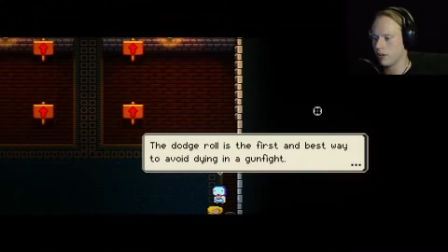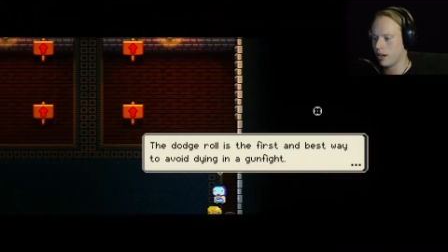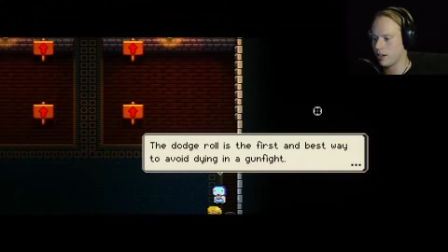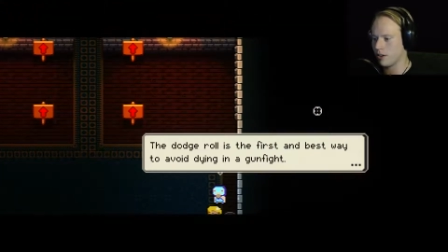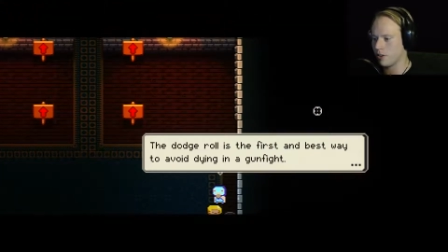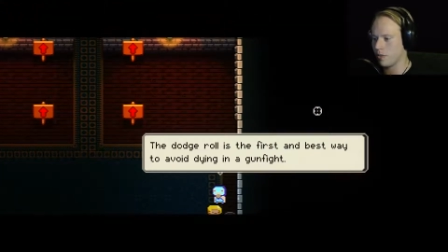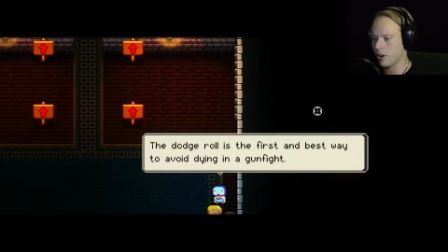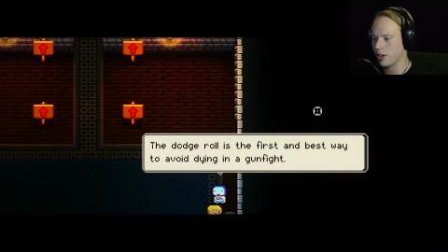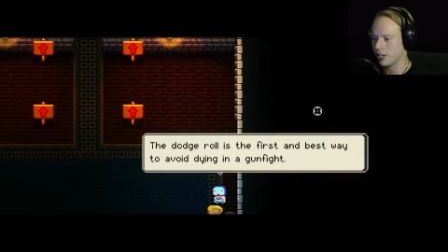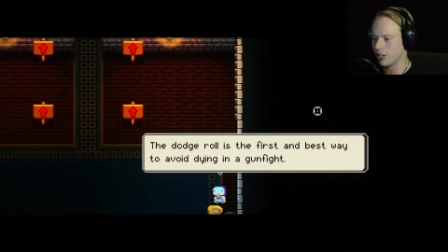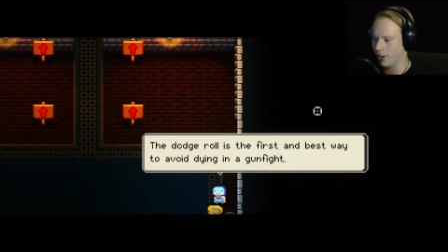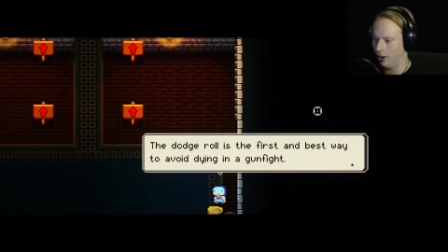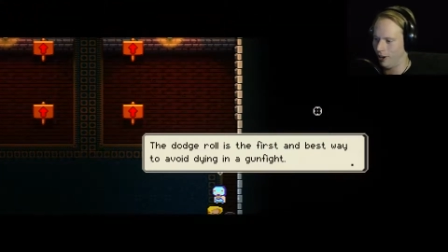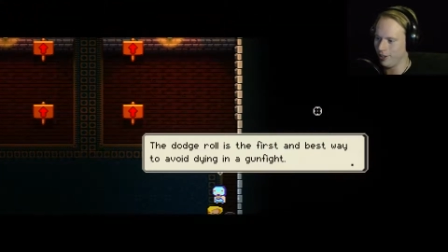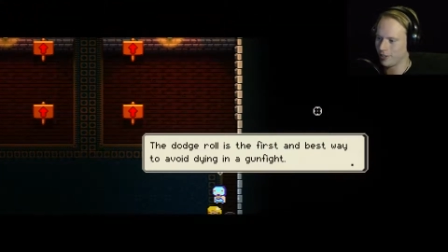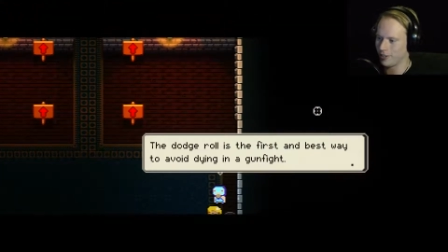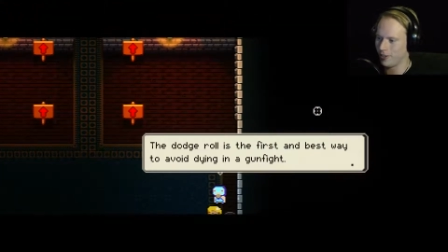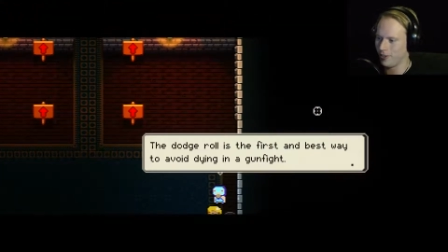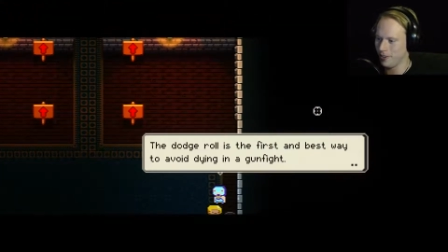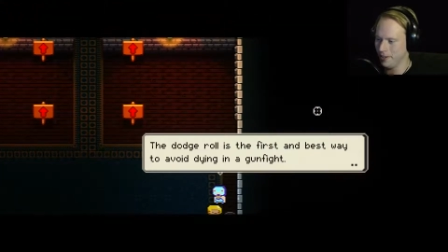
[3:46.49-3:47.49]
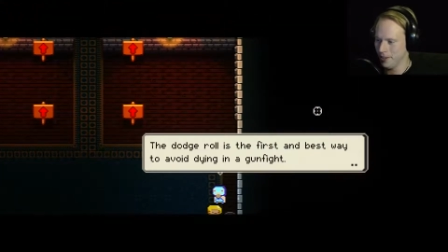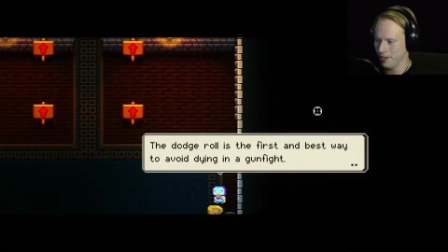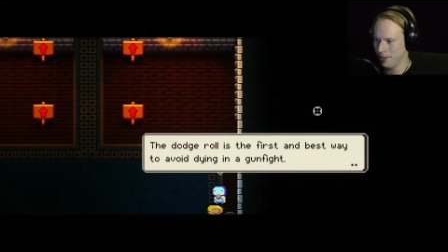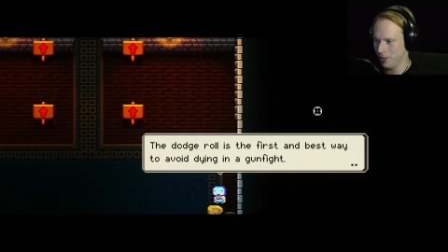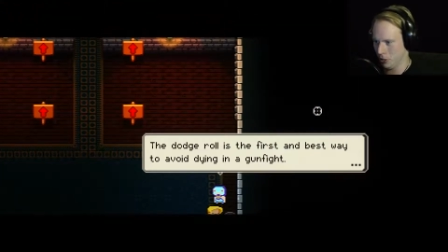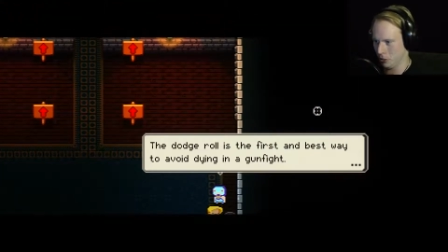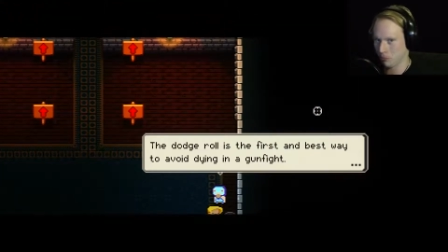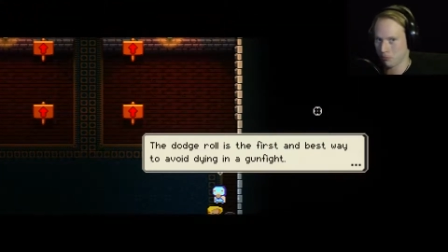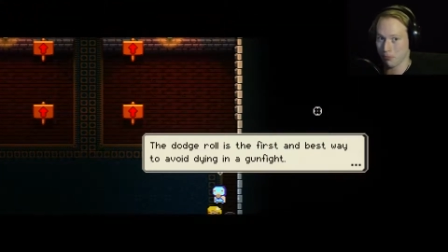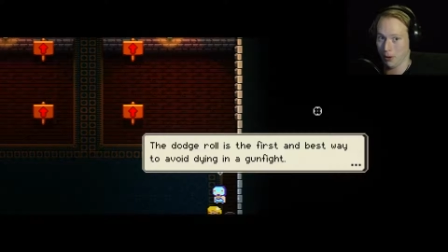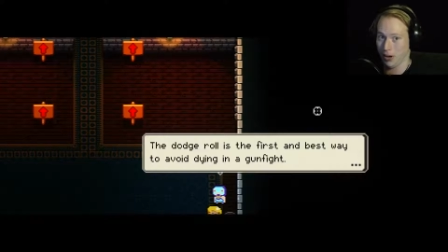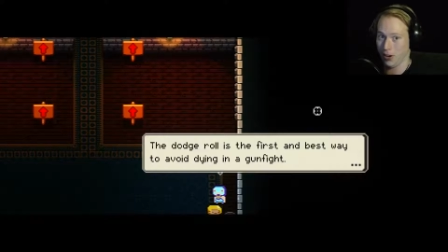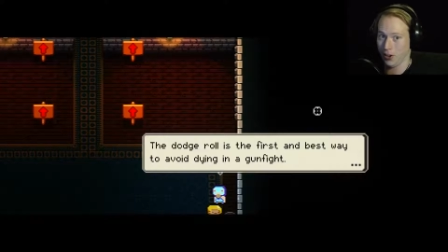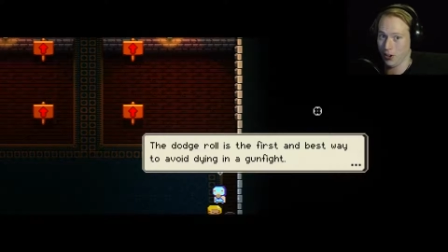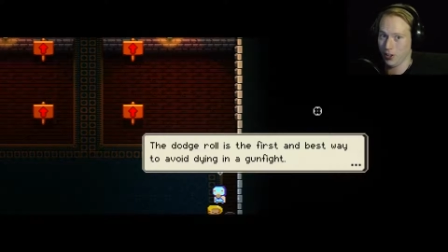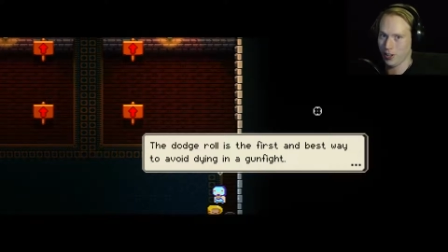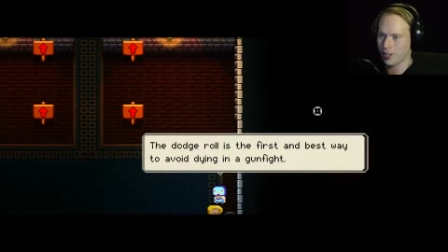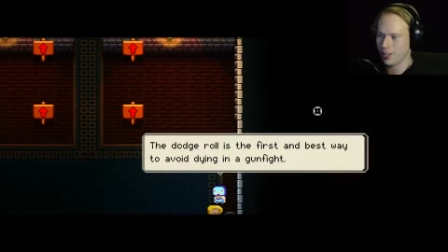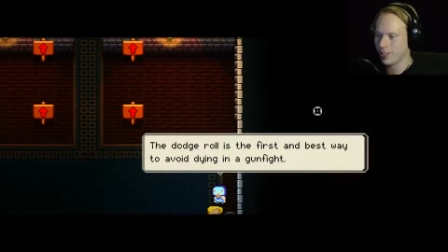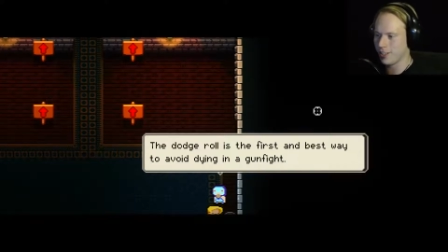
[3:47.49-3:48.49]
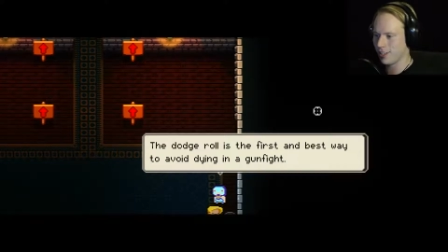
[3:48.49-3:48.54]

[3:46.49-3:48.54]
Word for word: I didn't want to talk to you. I want to hit this barrel.